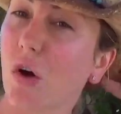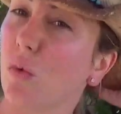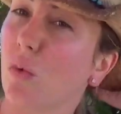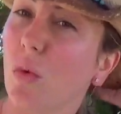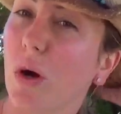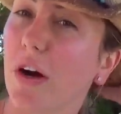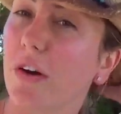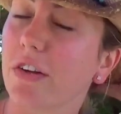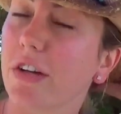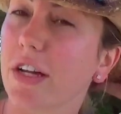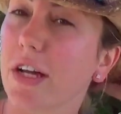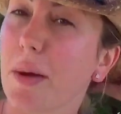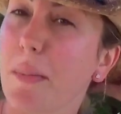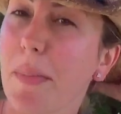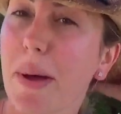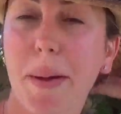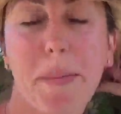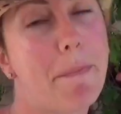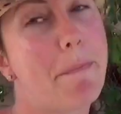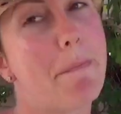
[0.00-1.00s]
welcome
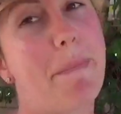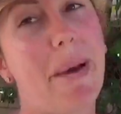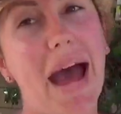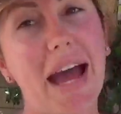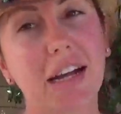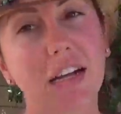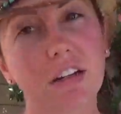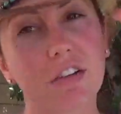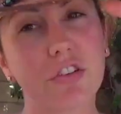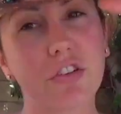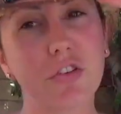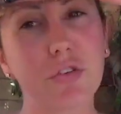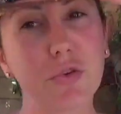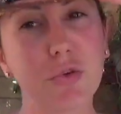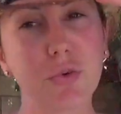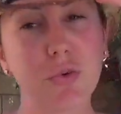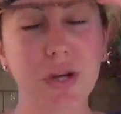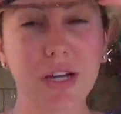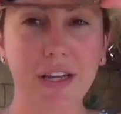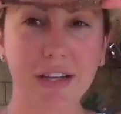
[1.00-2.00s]
back
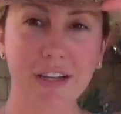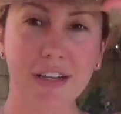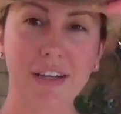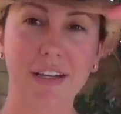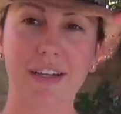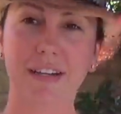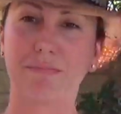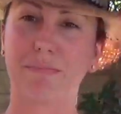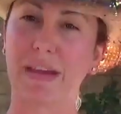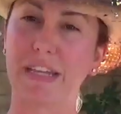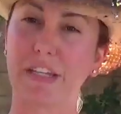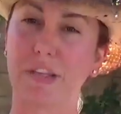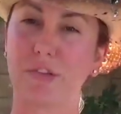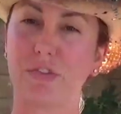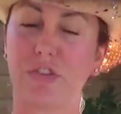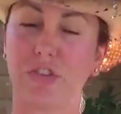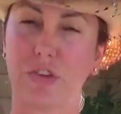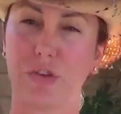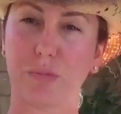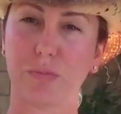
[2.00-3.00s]
to my
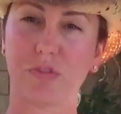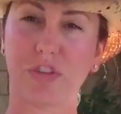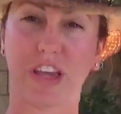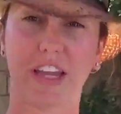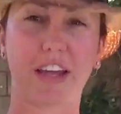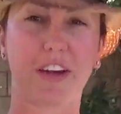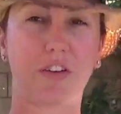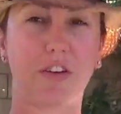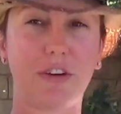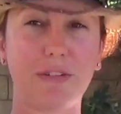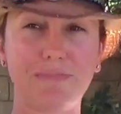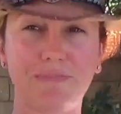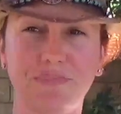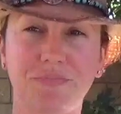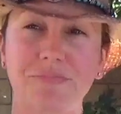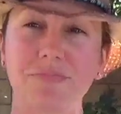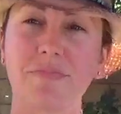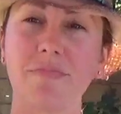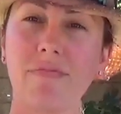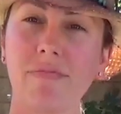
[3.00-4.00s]
YouTube channel.
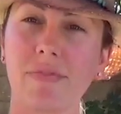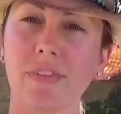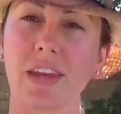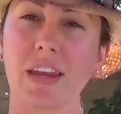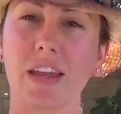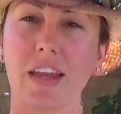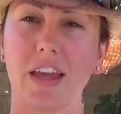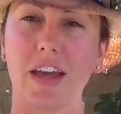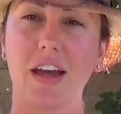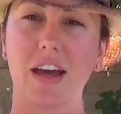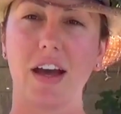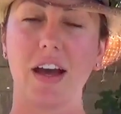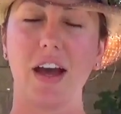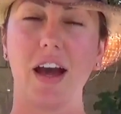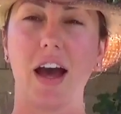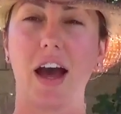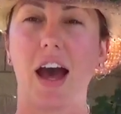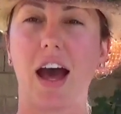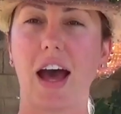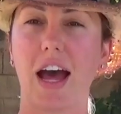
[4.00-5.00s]

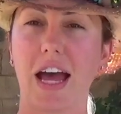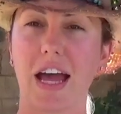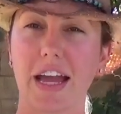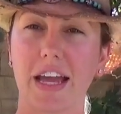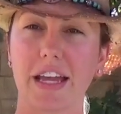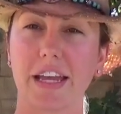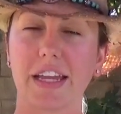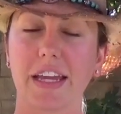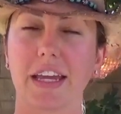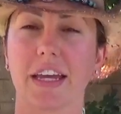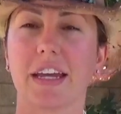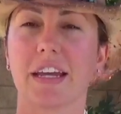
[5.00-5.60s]
I